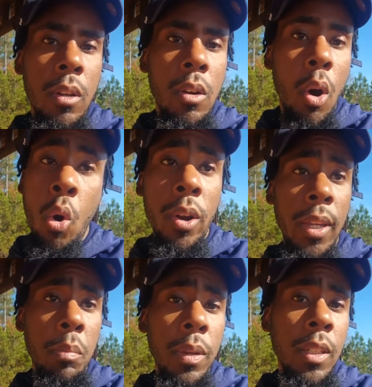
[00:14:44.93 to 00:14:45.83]
Or it could
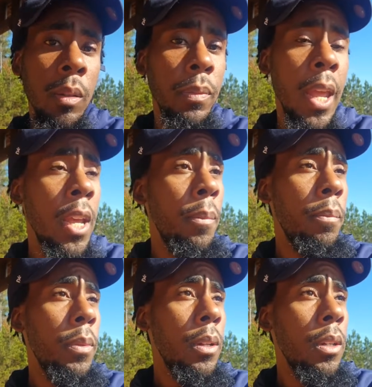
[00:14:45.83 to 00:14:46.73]
be some damn
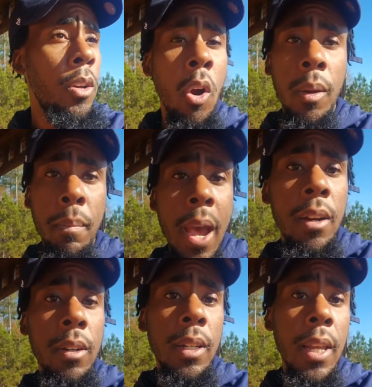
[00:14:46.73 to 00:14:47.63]
dark matter
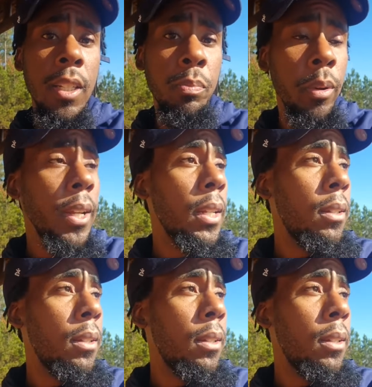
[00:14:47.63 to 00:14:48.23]
that they sprinkling.